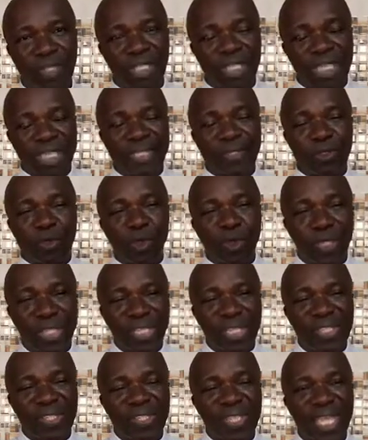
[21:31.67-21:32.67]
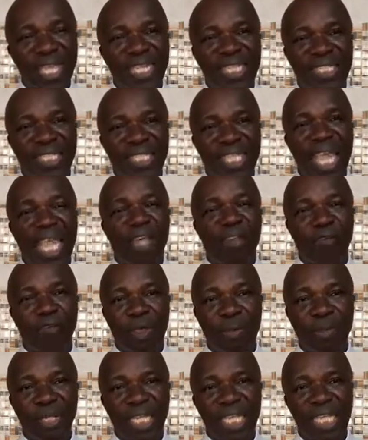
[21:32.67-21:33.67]
He took his entire
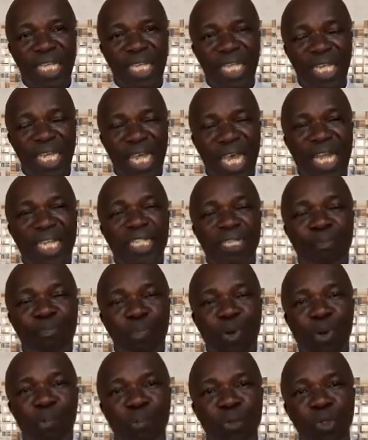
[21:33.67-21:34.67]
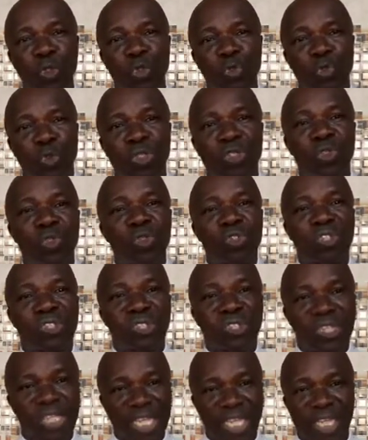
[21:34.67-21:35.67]
family and the purpose was to
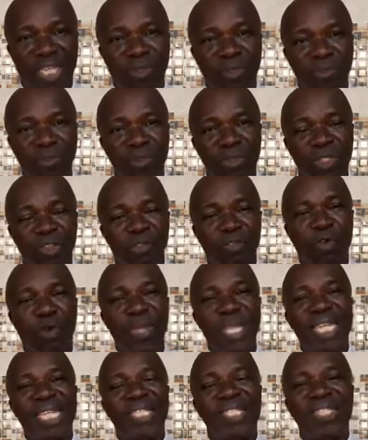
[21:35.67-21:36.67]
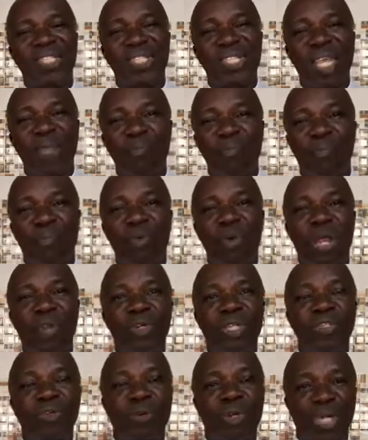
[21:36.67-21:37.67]
seek for a
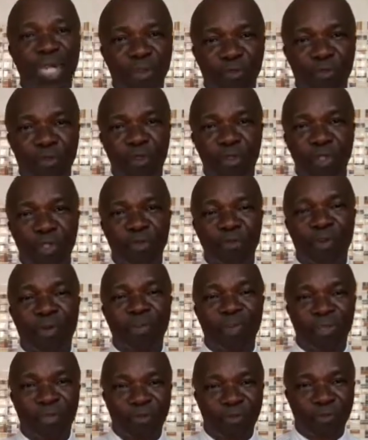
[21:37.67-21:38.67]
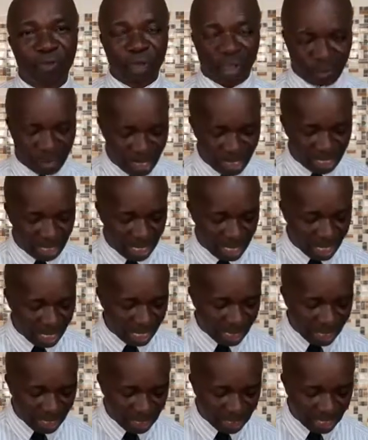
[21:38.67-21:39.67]
temporary refuge from the famine
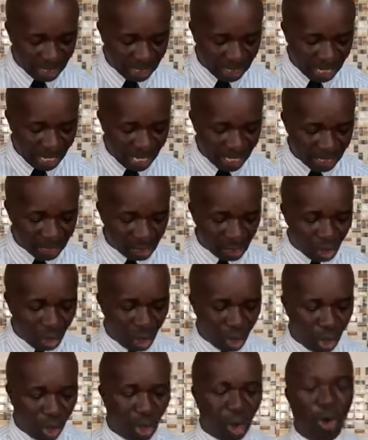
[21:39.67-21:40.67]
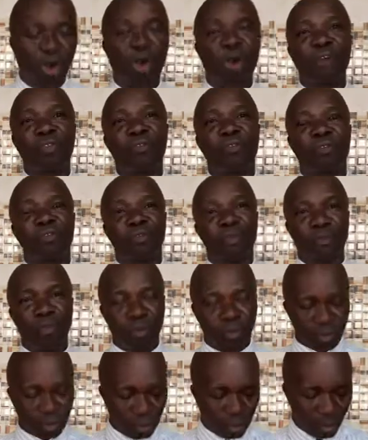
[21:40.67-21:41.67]
in the land of
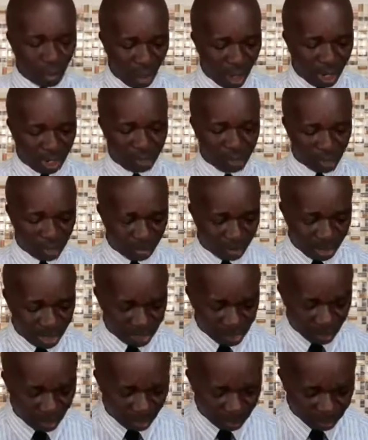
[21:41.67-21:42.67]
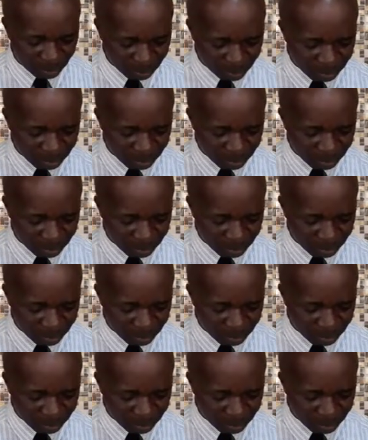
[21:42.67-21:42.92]
Moab. Praise God.